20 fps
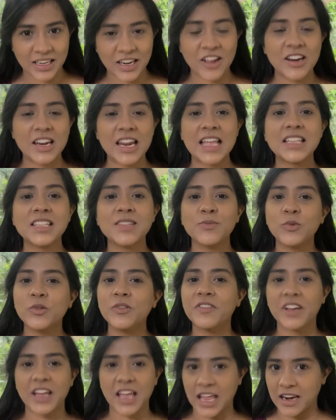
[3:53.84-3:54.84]
Now let's
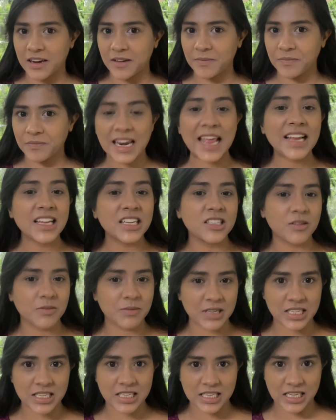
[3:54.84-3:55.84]
move ahead. Next
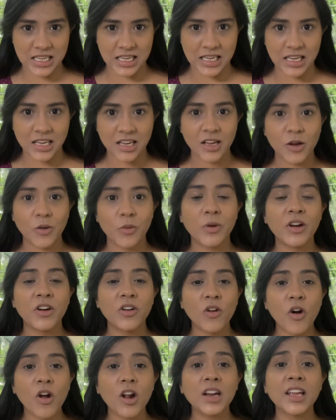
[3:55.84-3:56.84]
we see
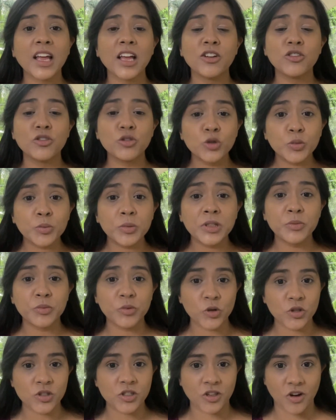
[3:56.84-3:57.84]
where all can
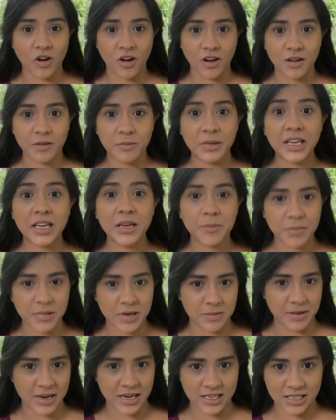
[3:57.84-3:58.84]
Truebit protocol be
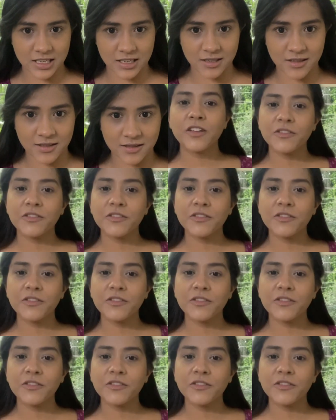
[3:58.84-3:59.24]
implemented.